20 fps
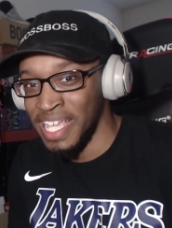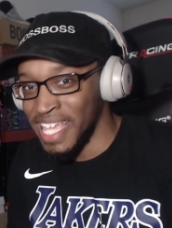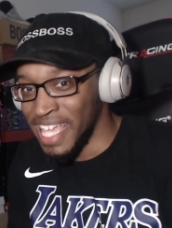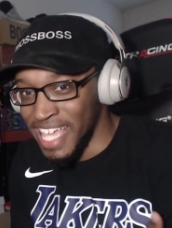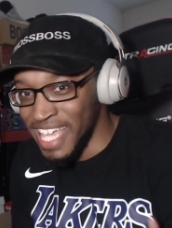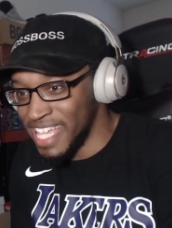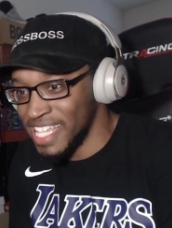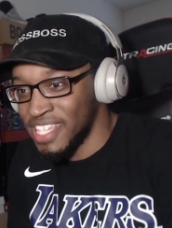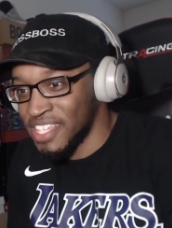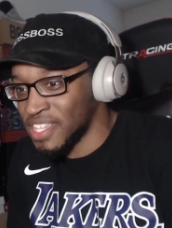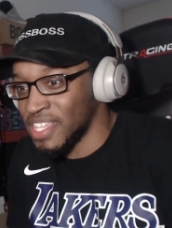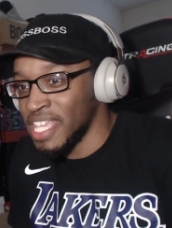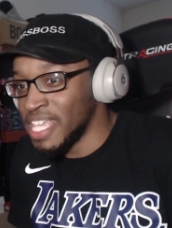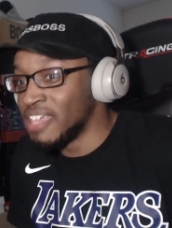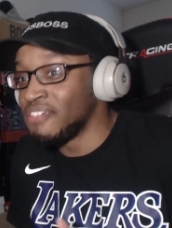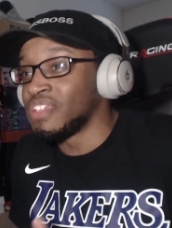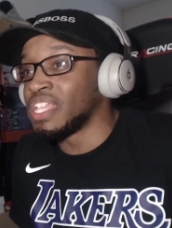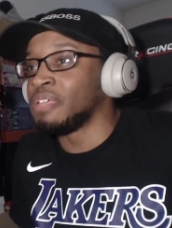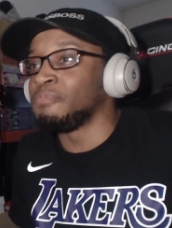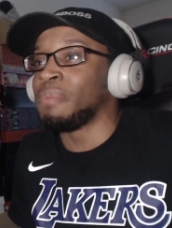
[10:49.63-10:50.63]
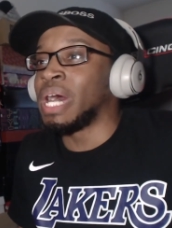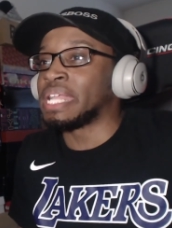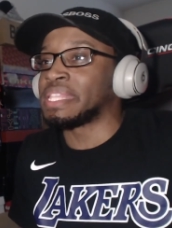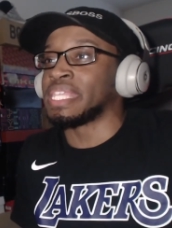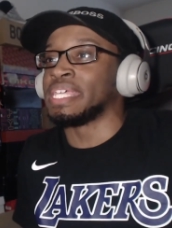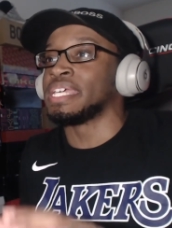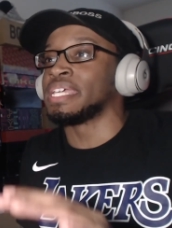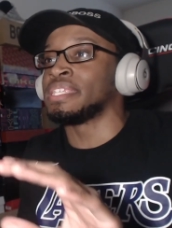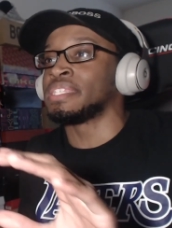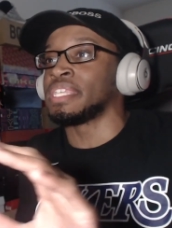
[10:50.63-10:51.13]
it's even if my
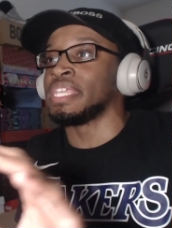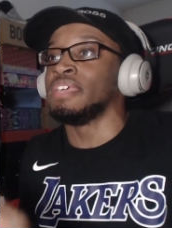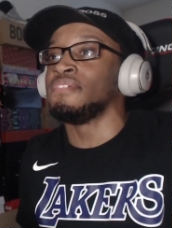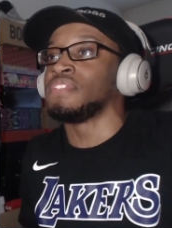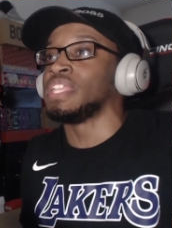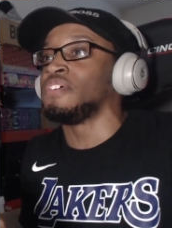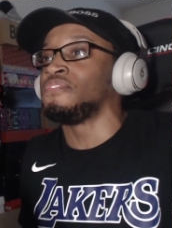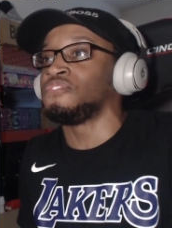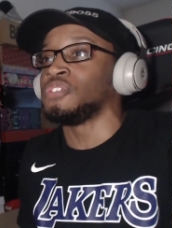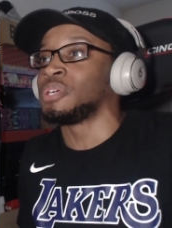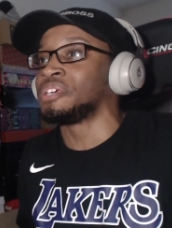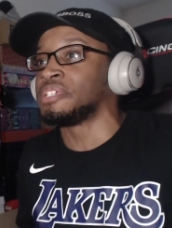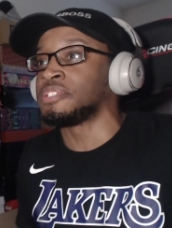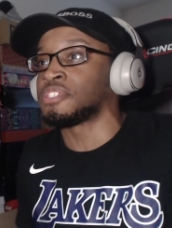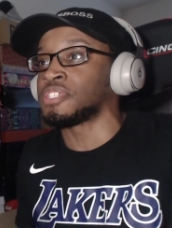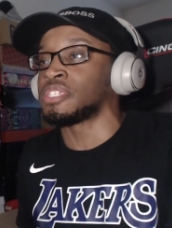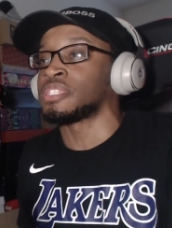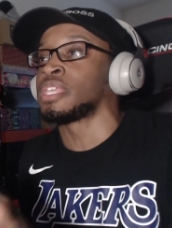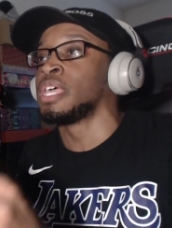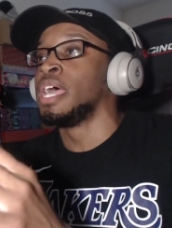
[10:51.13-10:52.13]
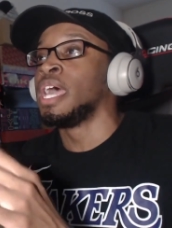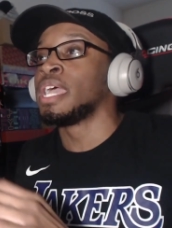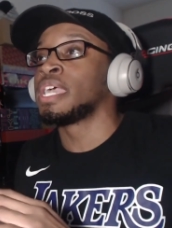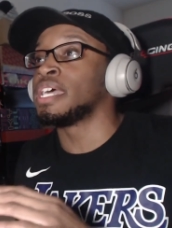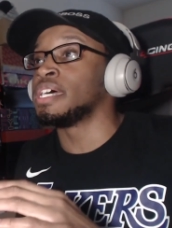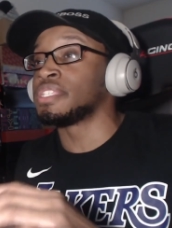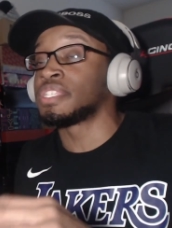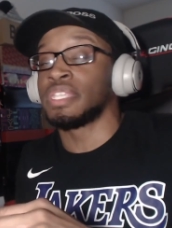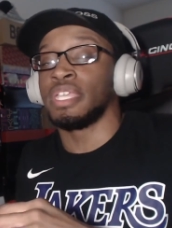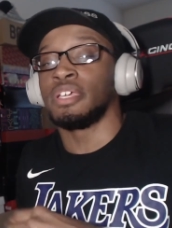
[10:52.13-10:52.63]
thing is even if you're just
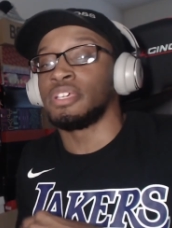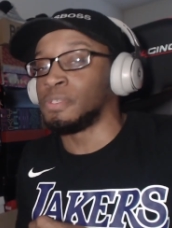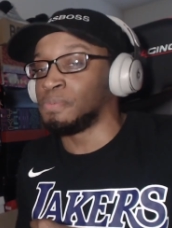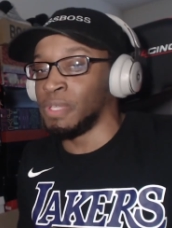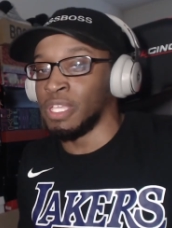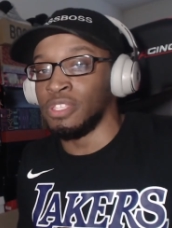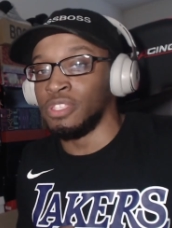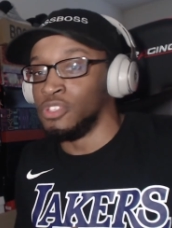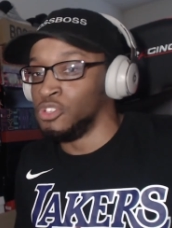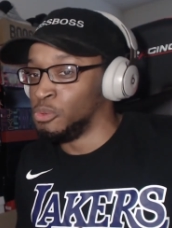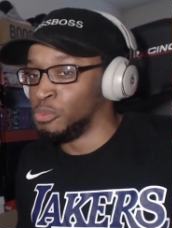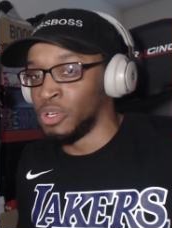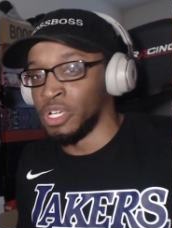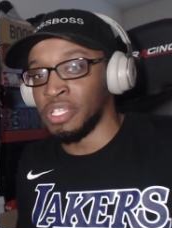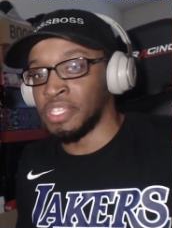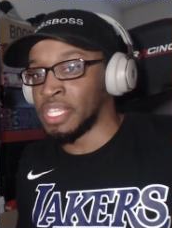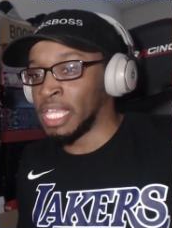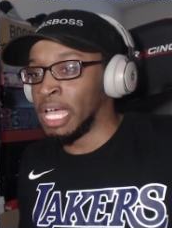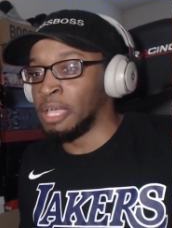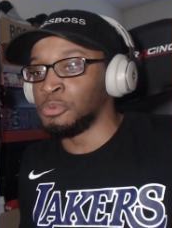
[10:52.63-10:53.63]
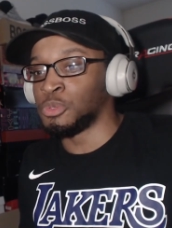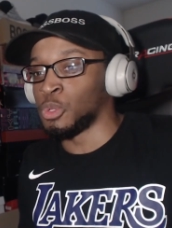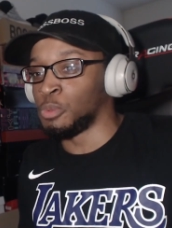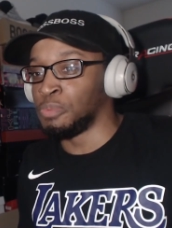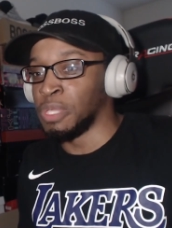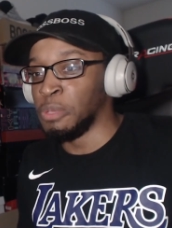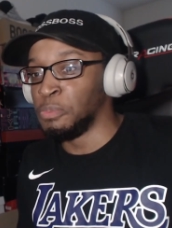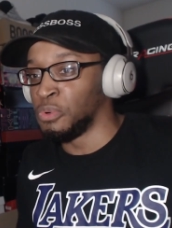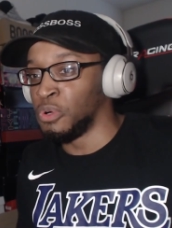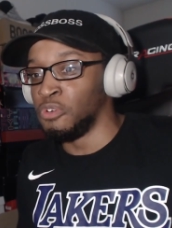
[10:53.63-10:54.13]
because there's been numerous times where
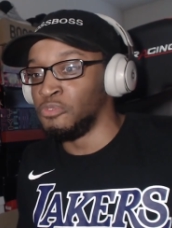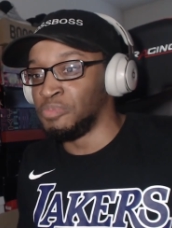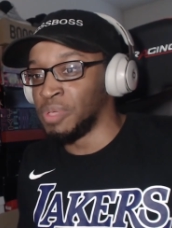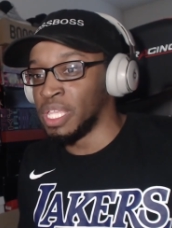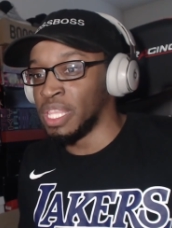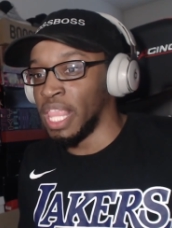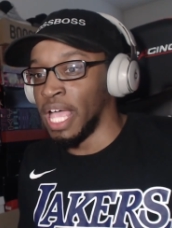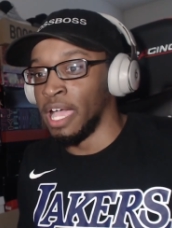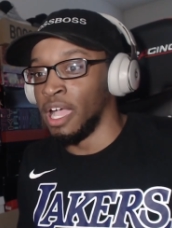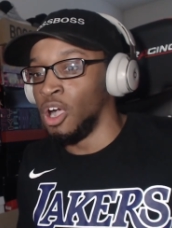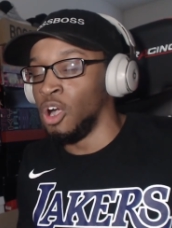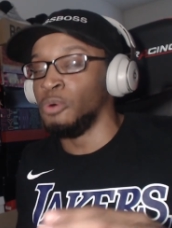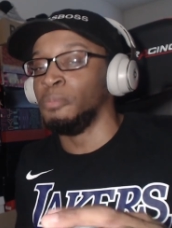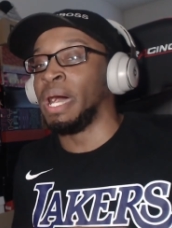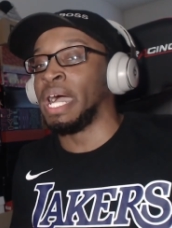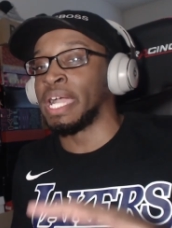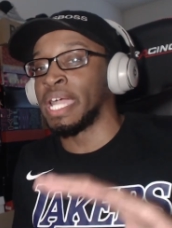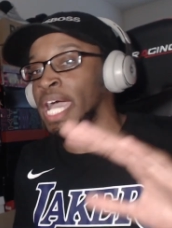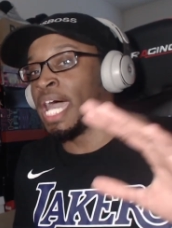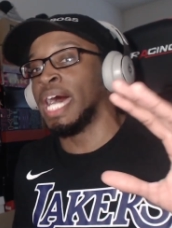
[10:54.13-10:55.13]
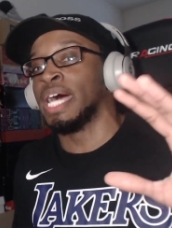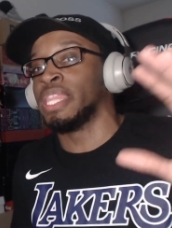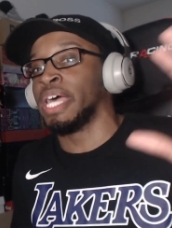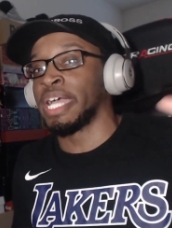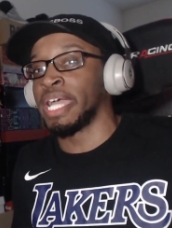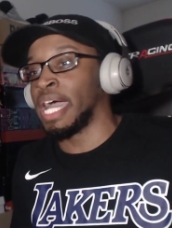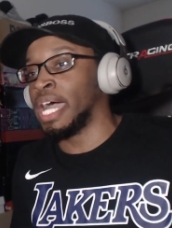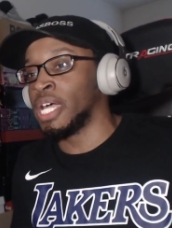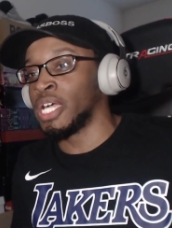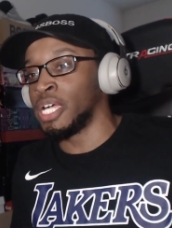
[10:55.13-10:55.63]
people have been like oh my god
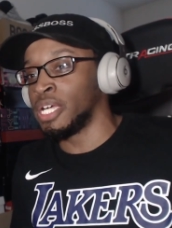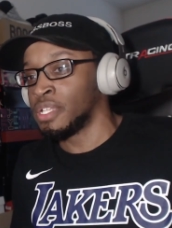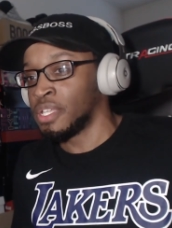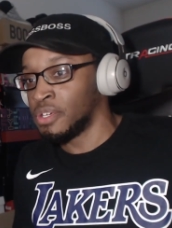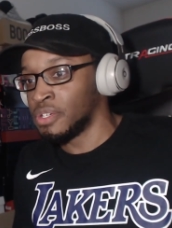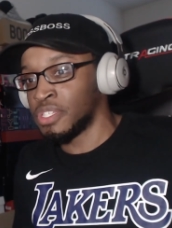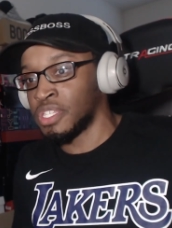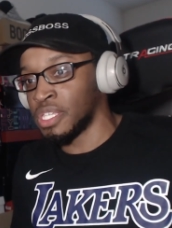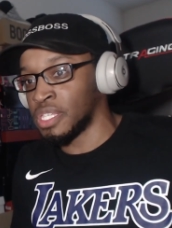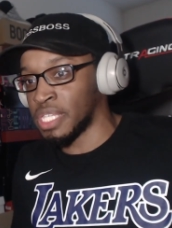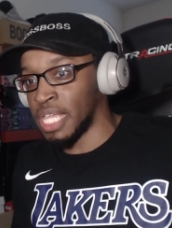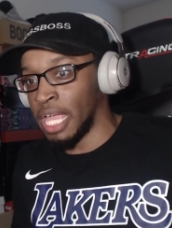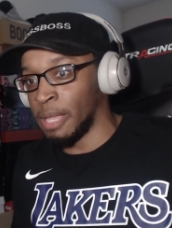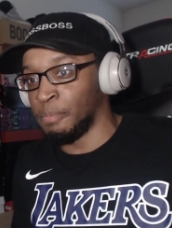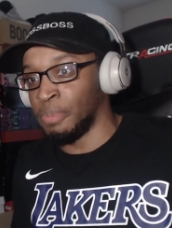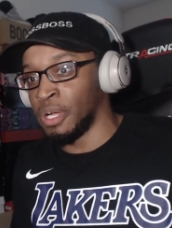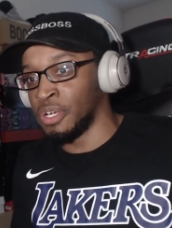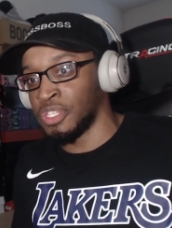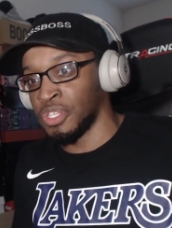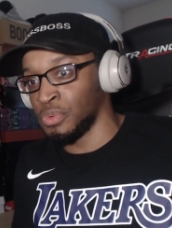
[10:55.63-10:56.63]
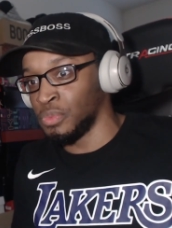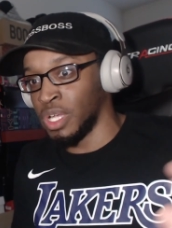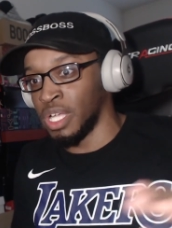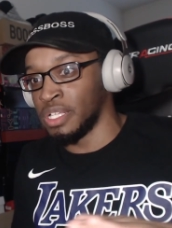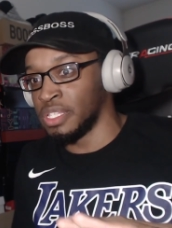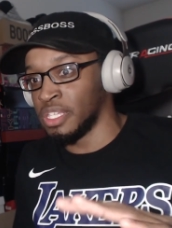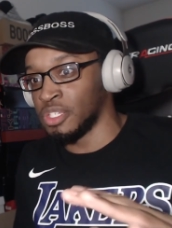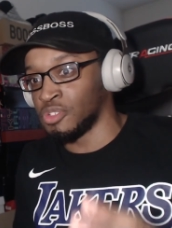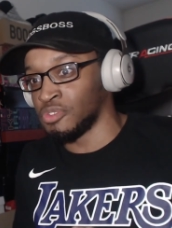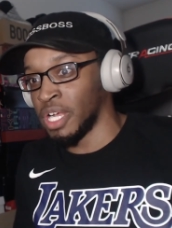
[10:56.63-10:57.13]
like i heard there's this like person
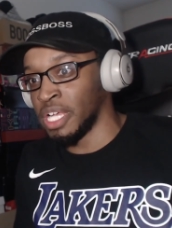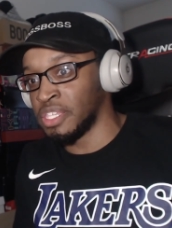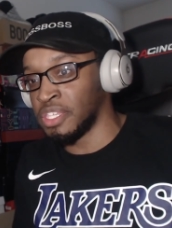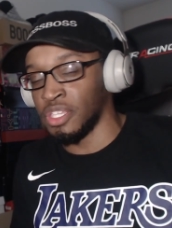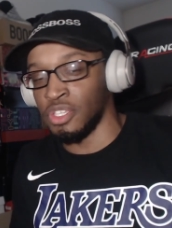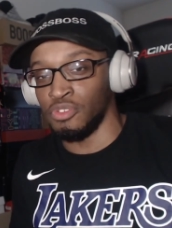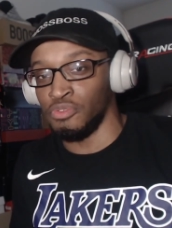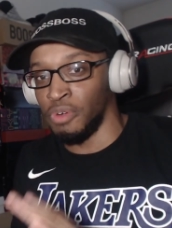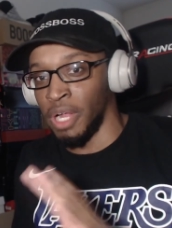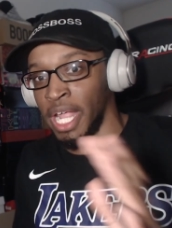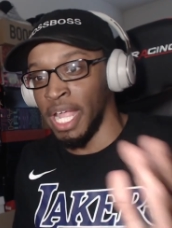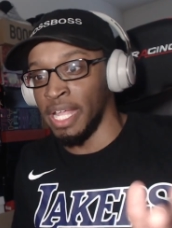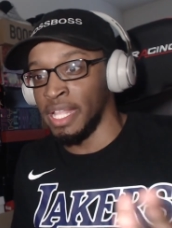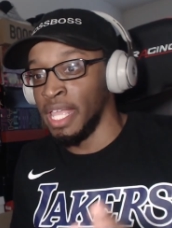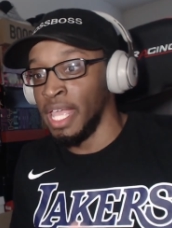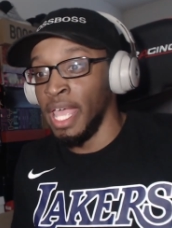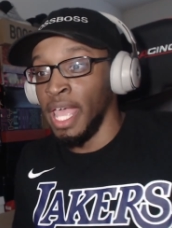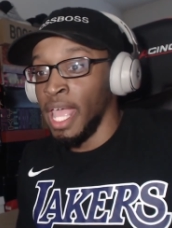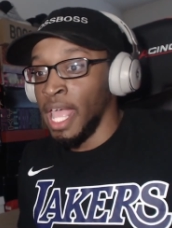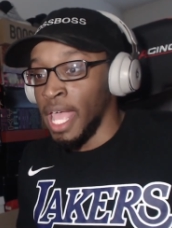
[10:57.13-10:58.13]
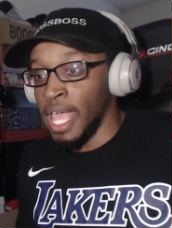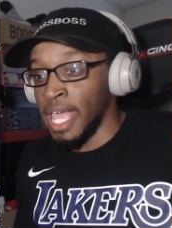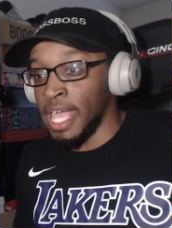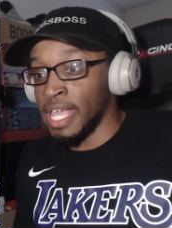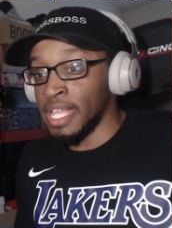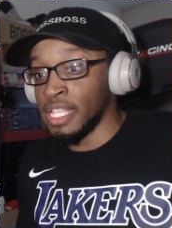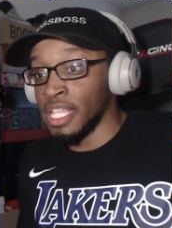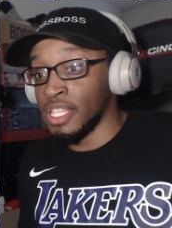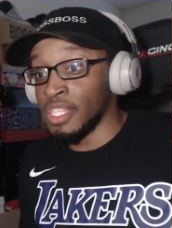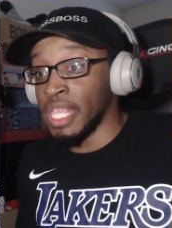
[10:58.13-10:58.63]
on this racist rant
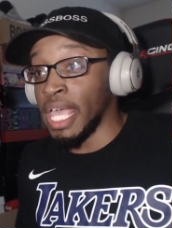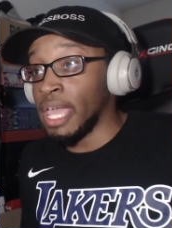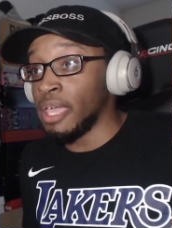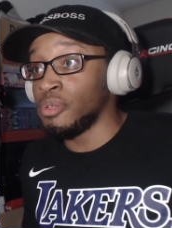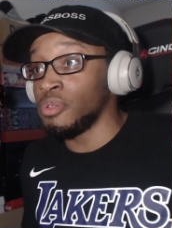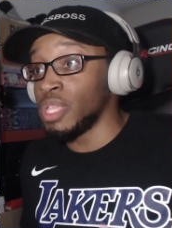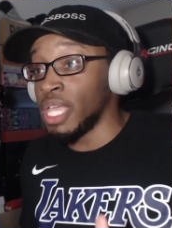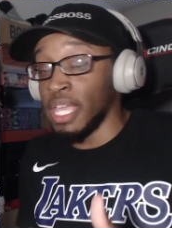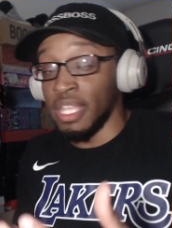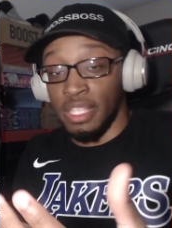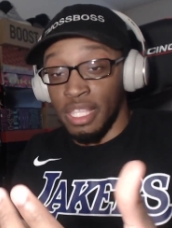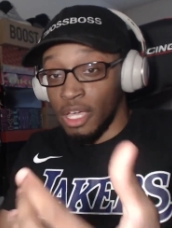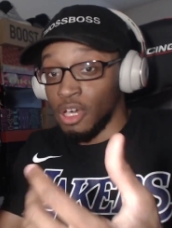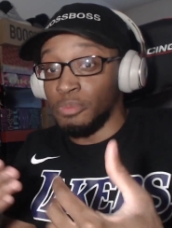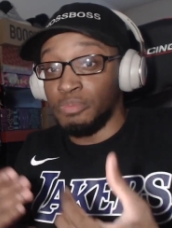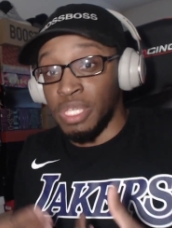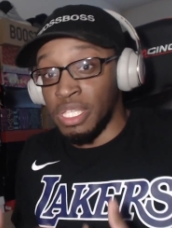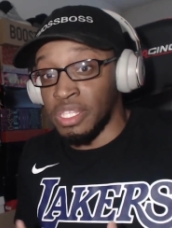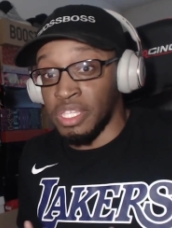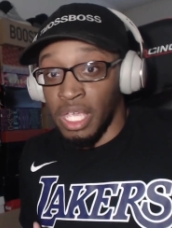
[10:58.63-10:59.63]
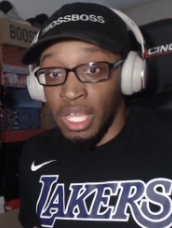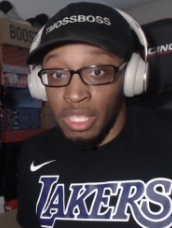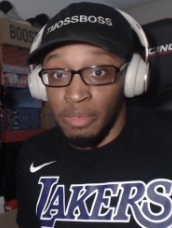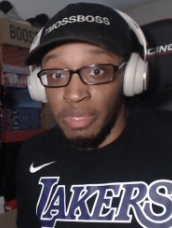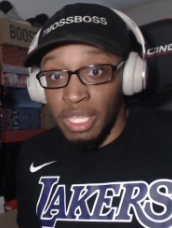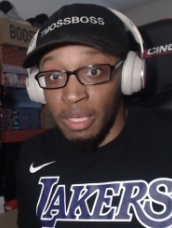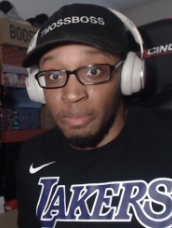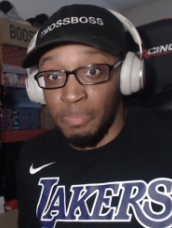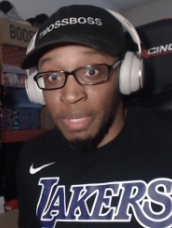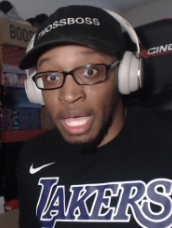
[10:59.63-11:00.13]
and they and they'll be telling
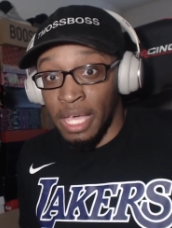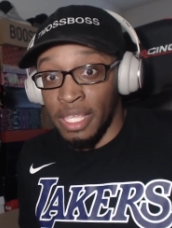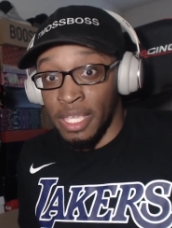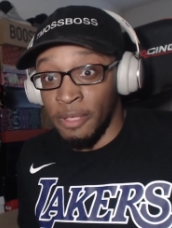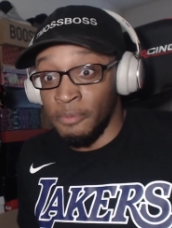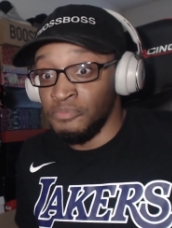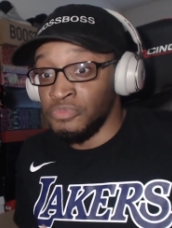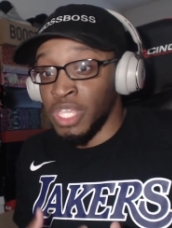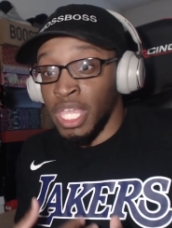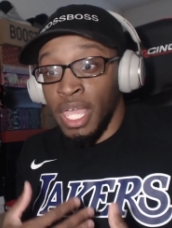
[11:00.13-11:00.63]
me about it